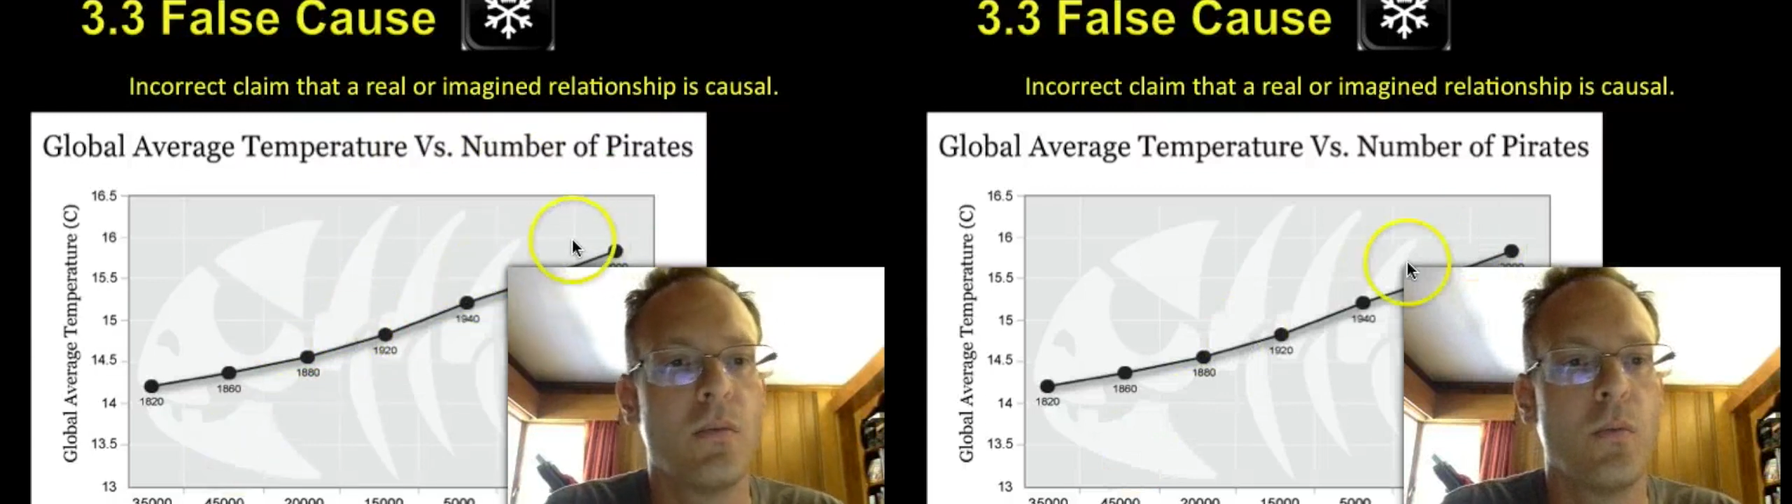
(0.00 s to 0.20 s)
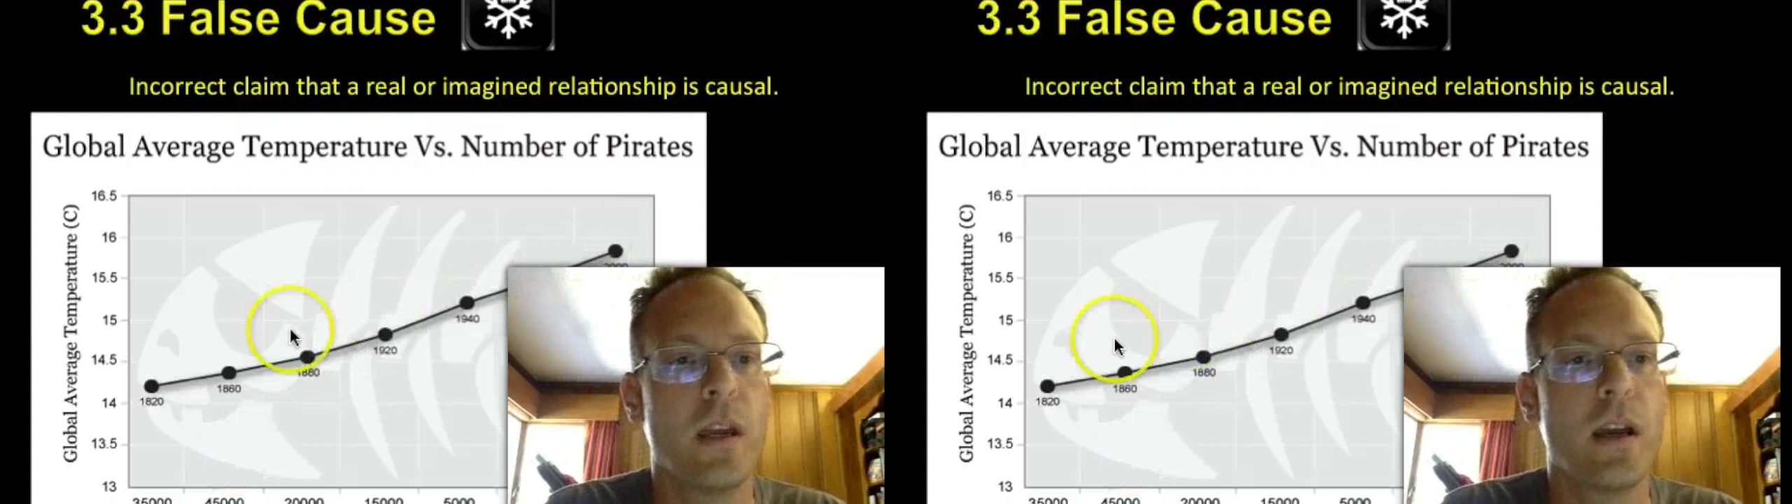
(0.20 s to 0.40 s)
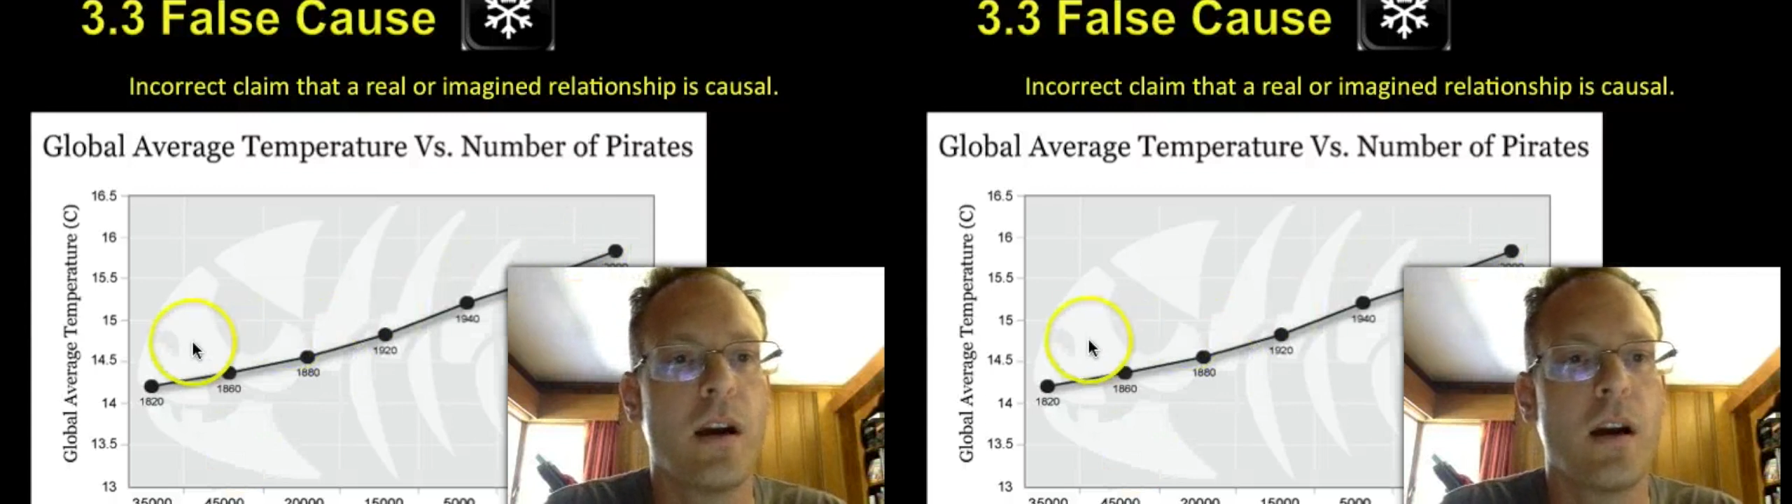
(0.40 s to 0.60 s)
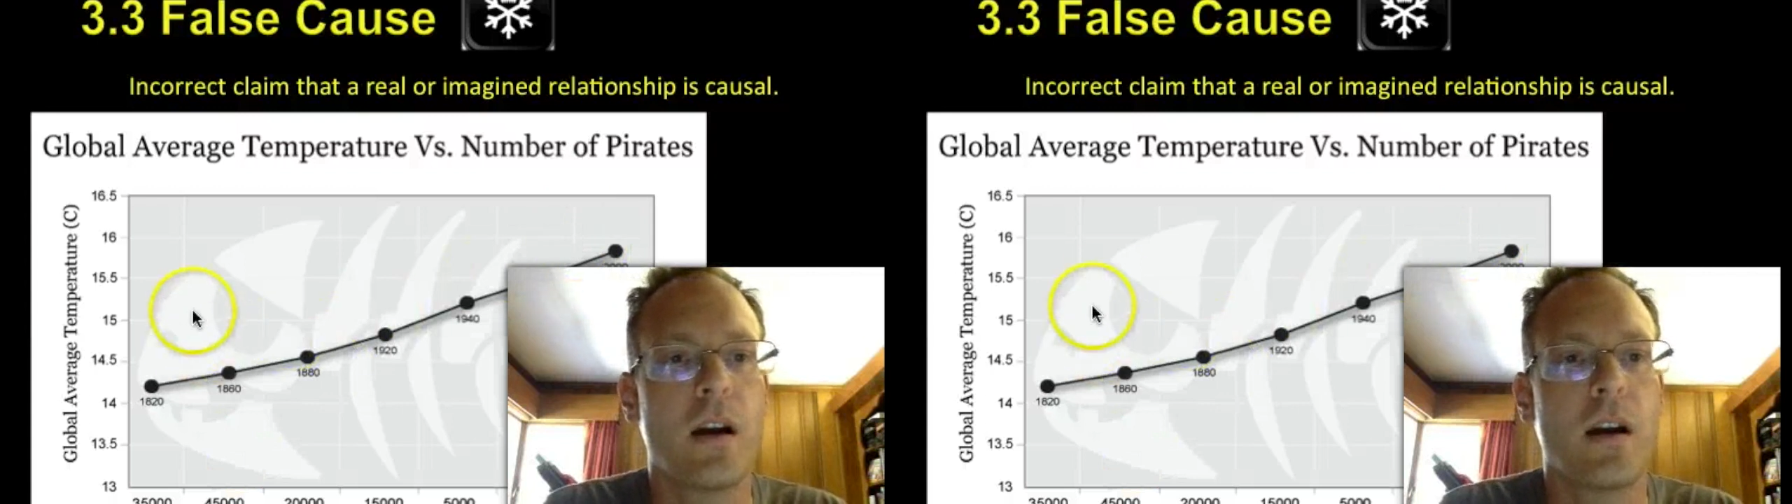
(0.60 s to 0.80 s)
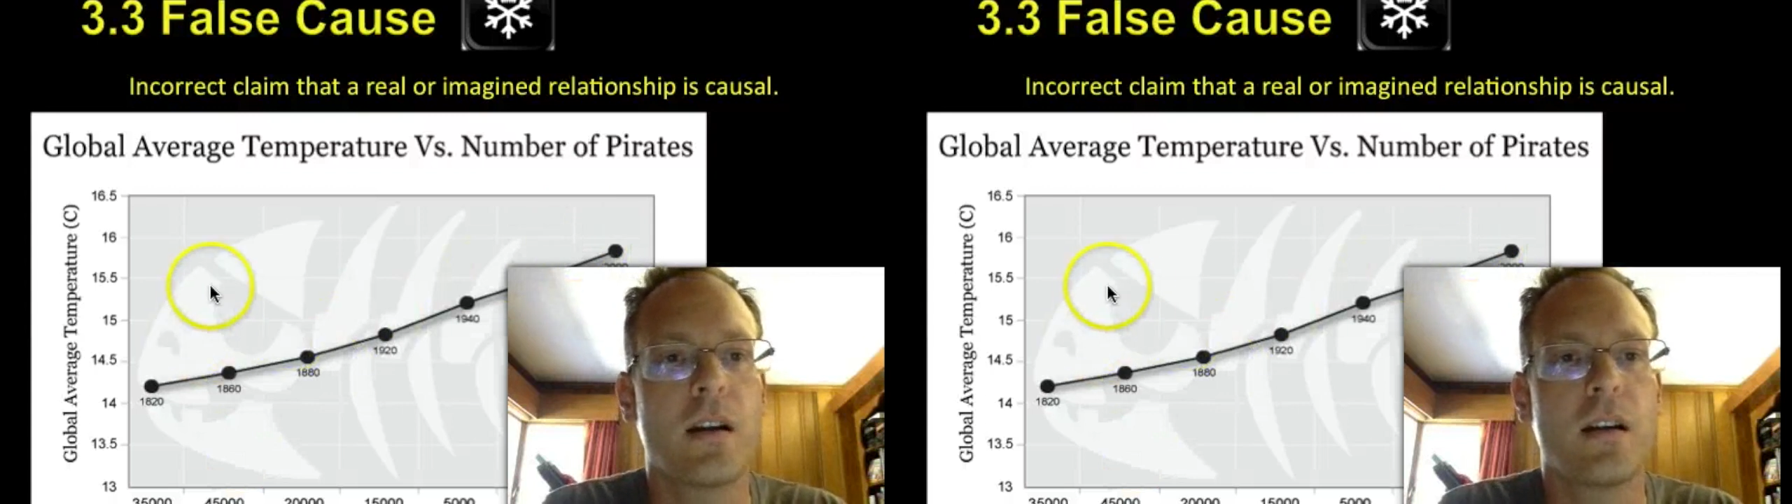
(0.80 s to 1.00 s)
we
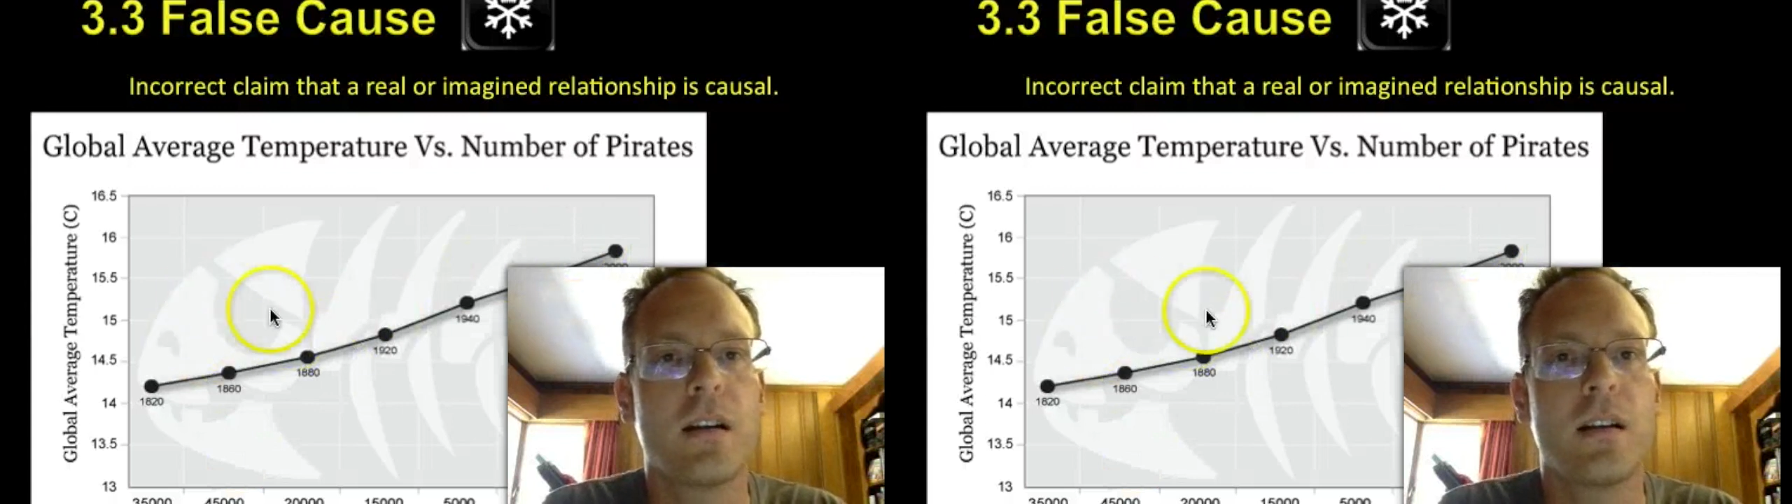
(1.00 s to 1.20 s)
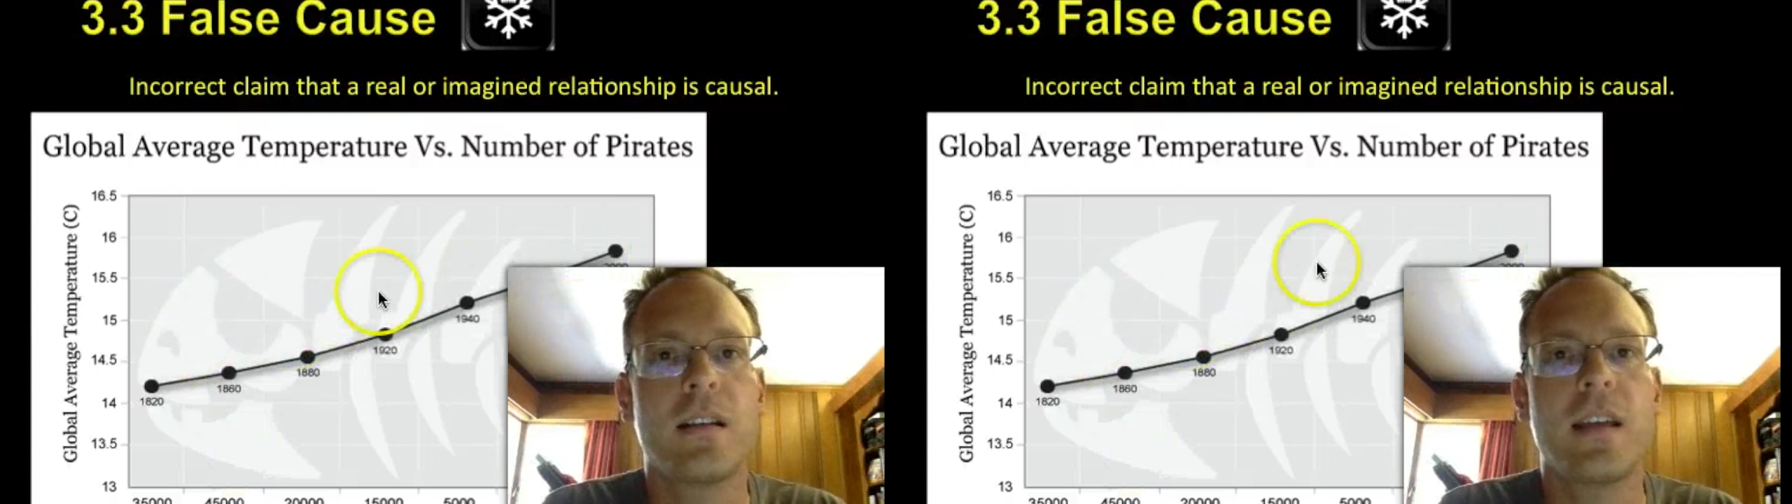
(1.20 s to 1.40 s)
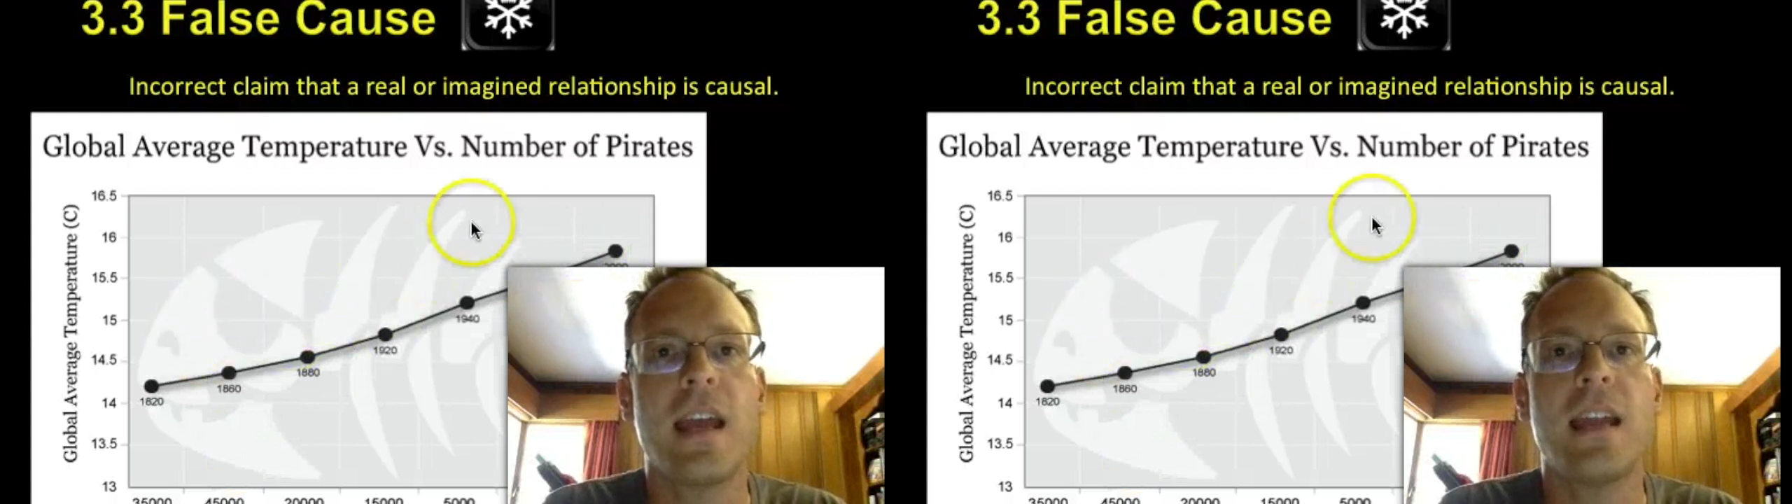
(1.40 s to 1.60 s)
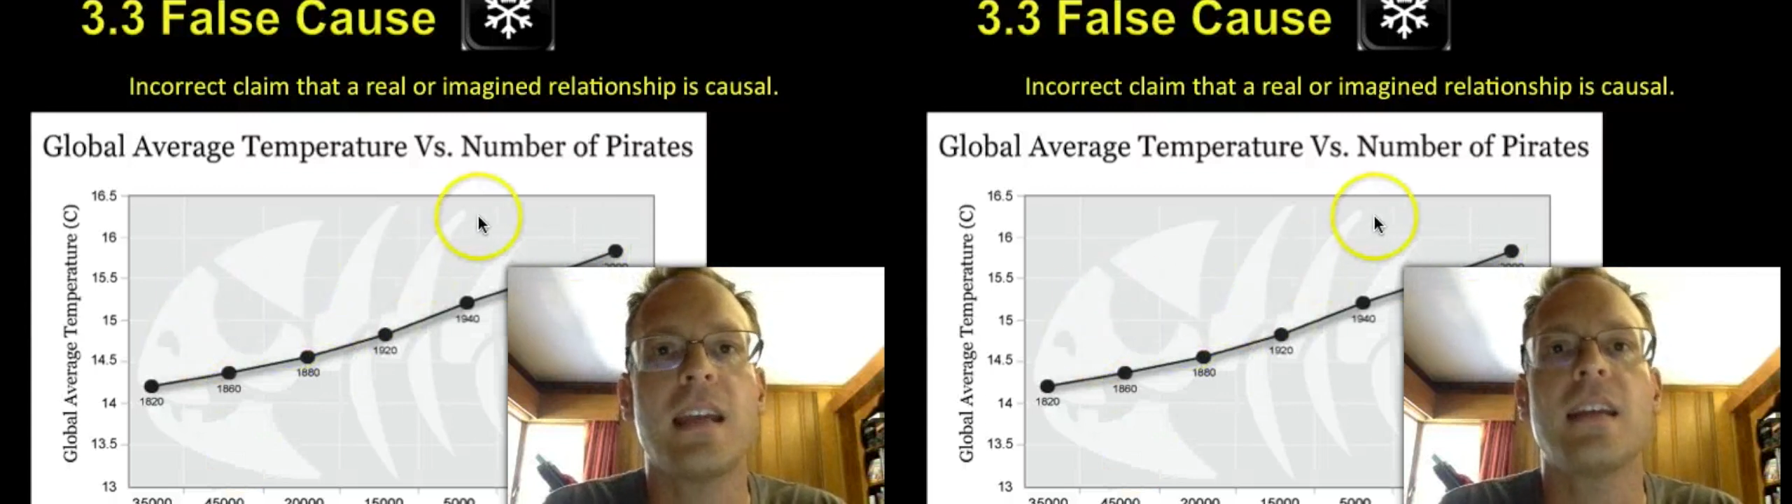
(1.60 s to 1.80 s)
are gaining